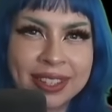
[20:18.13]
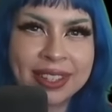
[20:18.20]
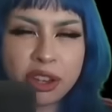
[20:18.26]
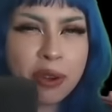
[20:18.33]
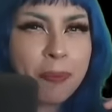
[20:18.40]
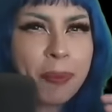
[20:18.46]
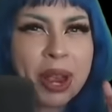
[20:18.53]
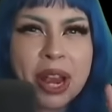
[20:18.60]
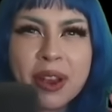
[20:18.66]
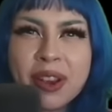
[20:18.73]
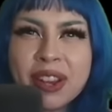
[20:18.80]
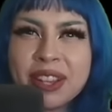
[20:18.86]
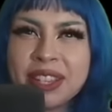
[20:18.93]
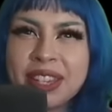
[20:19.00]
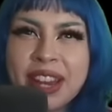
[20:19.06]
"Your
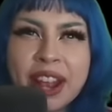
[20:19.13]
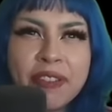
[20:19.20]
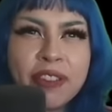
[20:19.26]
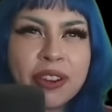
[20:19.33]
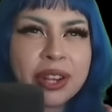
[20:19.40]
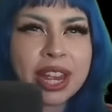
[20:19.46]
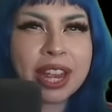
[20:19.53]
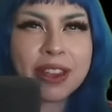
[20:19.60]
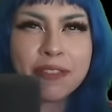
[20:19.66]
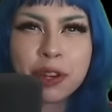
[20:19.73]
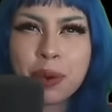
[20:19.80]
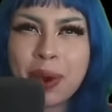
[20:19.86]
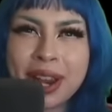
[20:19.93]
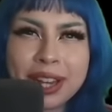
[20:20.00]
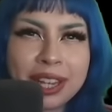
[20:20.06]
parents never gave
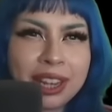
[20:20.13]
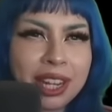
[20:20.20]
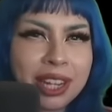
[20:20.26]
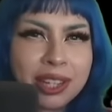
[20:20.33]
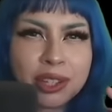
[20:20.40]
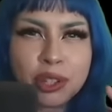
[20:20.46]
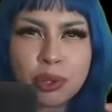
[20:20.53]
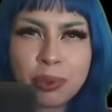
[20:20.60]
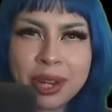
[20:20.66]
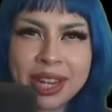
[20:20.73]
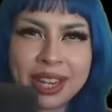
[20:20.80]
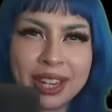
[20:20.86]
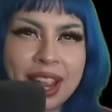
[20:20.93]
you anything sweet,